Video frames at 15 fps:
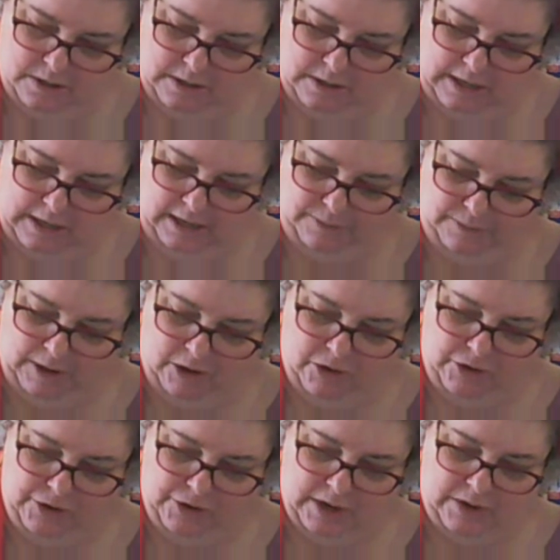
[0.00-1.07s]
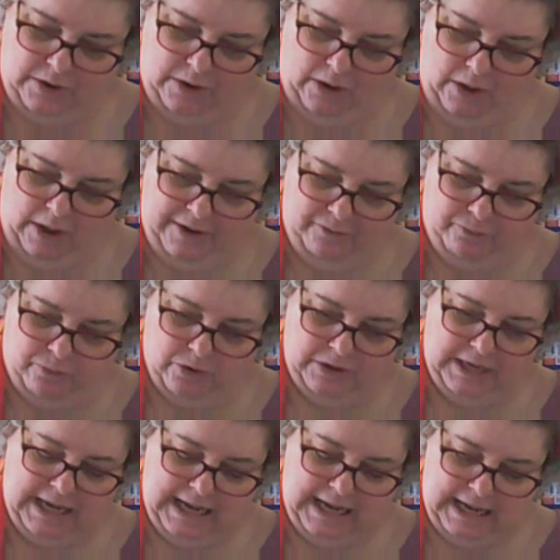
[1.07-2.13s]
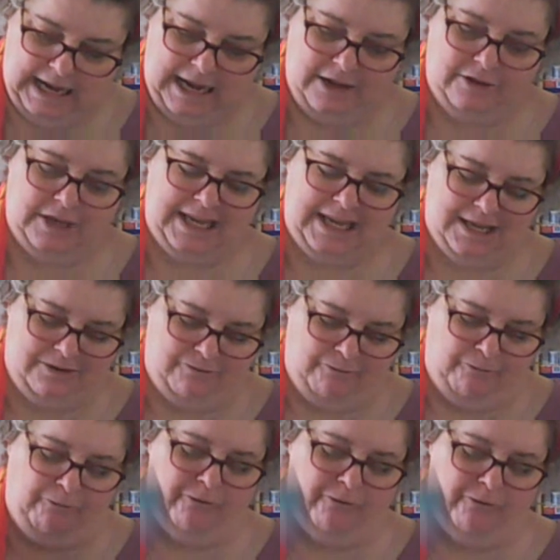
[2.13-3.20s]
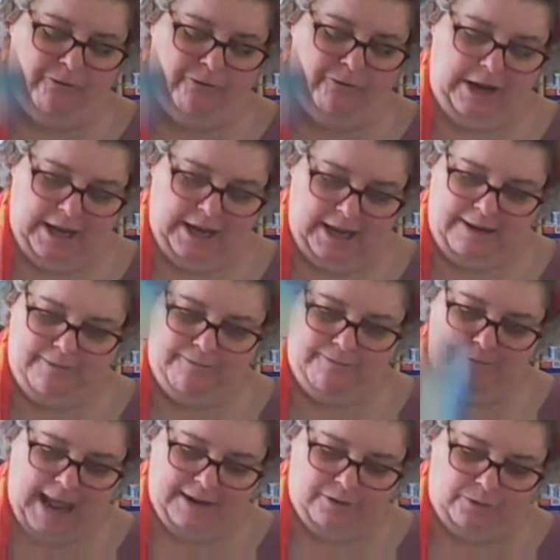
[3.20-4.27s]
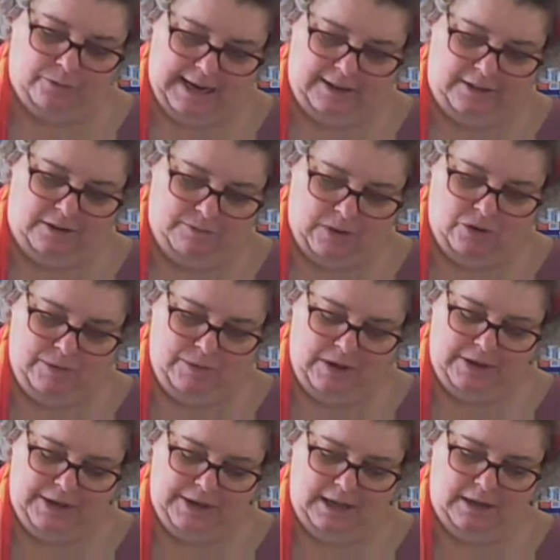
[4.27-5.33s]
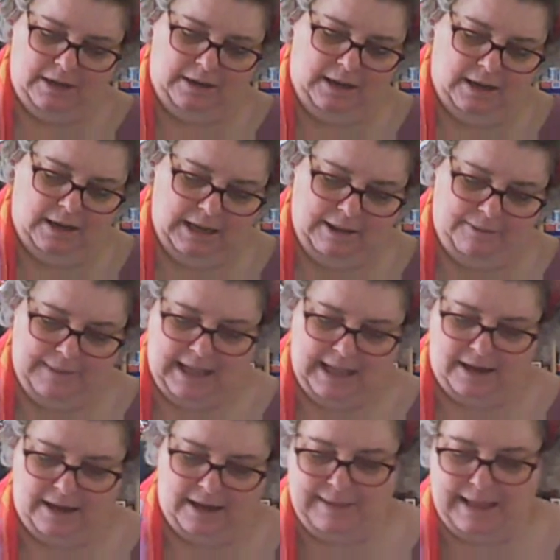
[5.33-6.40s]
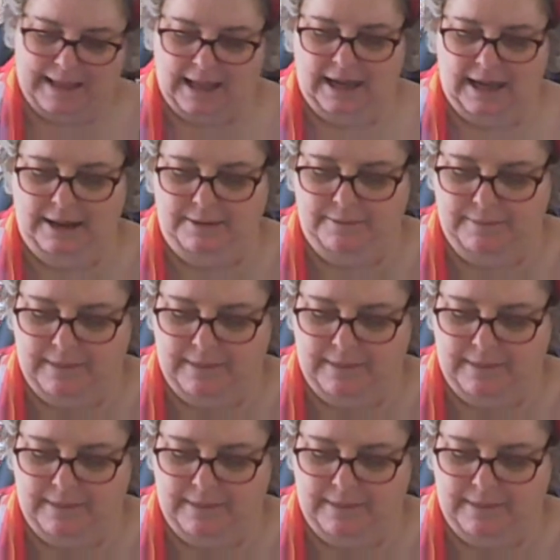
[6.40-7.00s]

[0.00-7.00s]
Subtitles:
Exposure. 9 of Wands. He is really embattled at the moment. Things are going to come out about him and